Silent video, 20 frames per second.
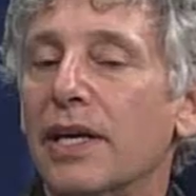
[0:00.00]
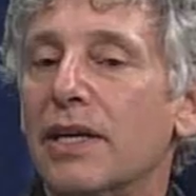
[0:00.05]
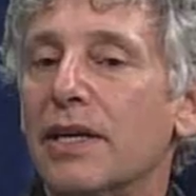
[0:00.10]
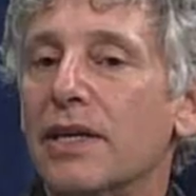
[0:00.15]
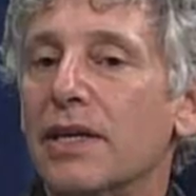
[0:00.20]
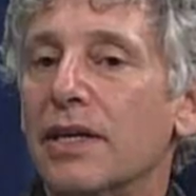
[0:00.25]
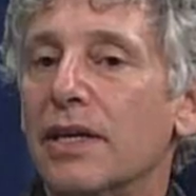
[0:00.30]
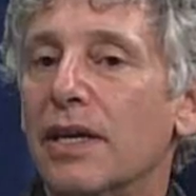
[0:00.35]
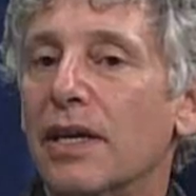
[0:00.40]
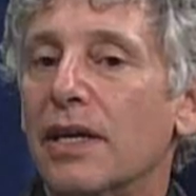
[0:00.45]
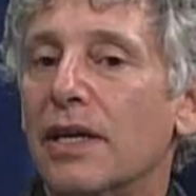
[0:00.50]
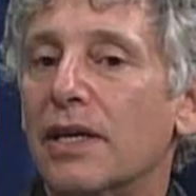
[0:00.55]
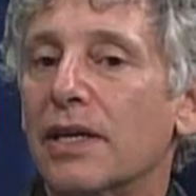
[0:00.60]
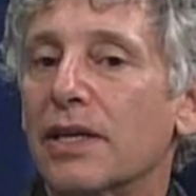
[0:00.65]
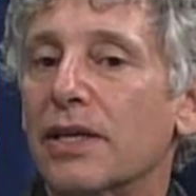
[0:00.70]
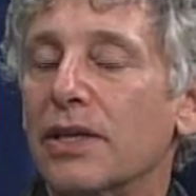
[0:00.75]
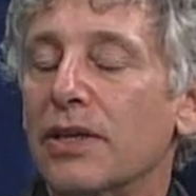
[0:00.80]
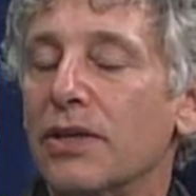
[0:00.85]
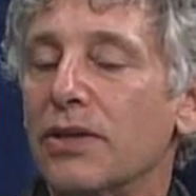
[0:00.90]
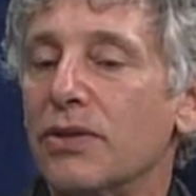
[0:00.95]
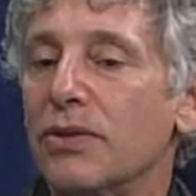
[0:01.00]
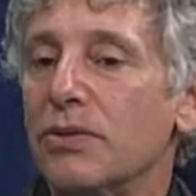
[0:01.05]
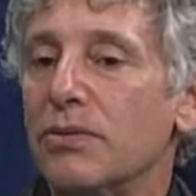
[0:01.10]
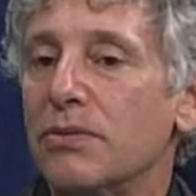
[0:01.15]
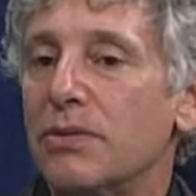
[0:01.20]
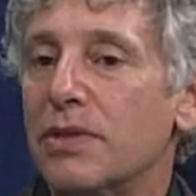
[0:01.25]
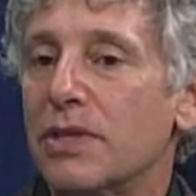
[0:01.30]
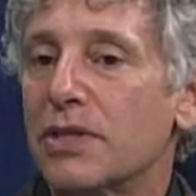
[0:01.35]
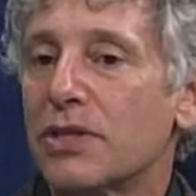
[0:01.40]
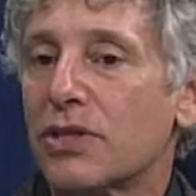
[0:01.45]
and can
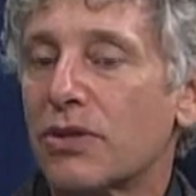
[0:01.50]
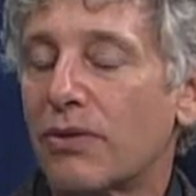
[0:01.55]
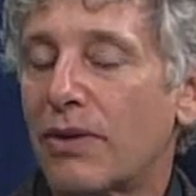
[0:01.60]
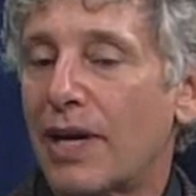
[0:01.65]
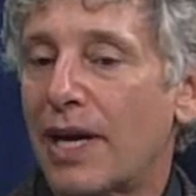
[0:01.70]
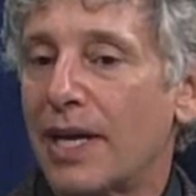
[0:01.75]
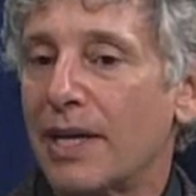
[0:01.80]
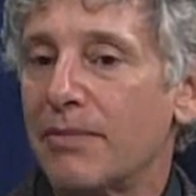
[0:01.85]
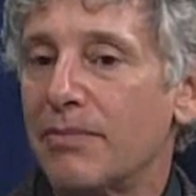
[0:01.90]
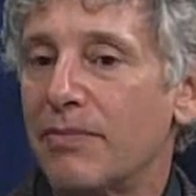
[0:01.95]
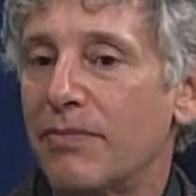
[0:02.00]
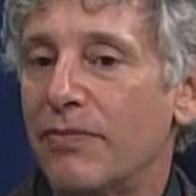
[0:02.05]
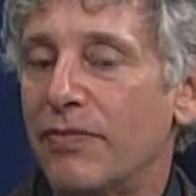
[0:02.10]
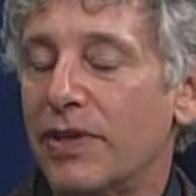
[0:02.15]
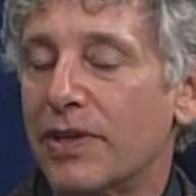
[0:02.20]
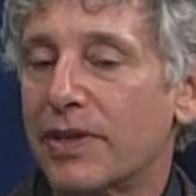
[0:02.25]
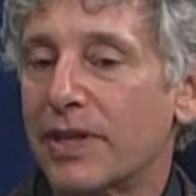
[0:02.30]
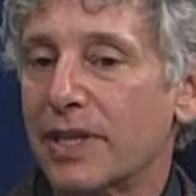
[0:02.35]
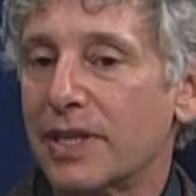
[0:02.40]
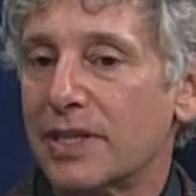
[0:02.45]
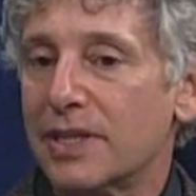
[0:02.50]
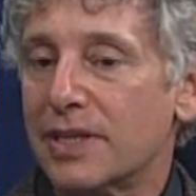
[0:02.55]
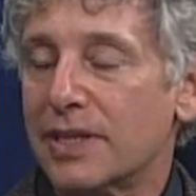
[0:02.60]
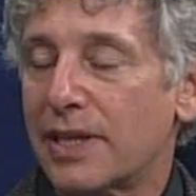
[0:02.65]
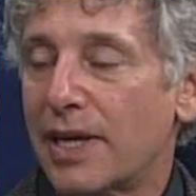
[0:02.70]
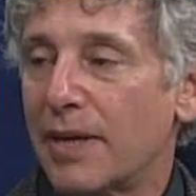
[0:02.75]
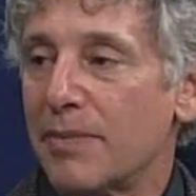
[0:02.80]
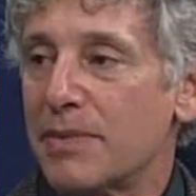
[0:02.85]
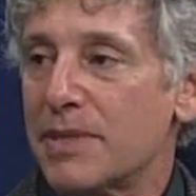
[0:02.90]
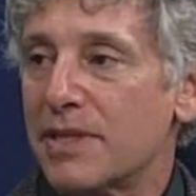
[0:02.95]
you describe various
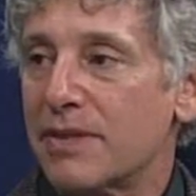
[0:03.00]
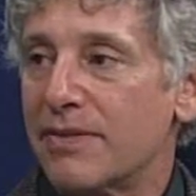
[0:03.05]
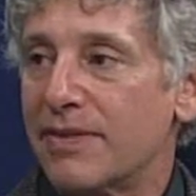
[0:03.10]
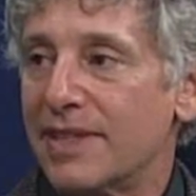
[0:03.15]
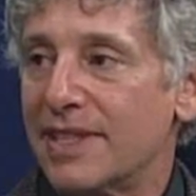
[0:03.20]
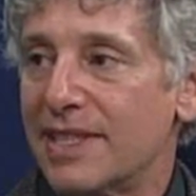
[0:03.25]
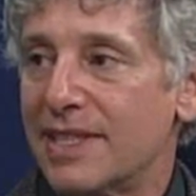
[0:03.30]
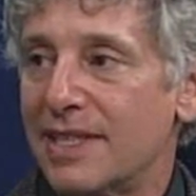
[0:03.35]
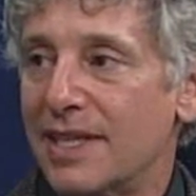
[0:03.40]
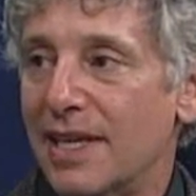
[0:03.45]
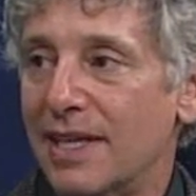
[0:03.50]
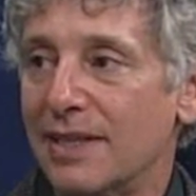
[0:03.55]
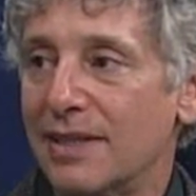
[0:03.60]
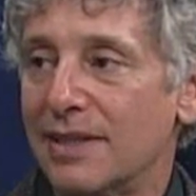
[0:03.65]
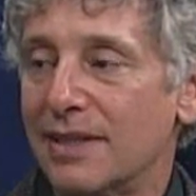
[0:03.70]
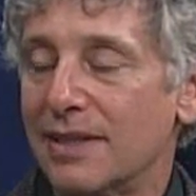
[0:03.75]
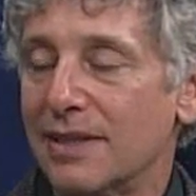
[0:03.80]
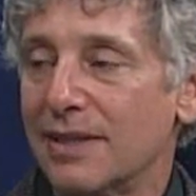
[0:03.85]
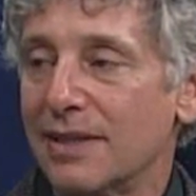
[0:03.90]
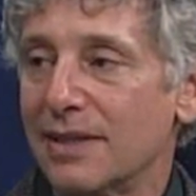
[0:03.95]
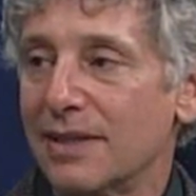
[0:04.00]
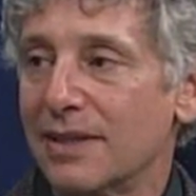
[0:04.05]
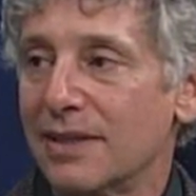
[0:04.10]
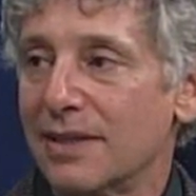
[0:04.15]
types of intent?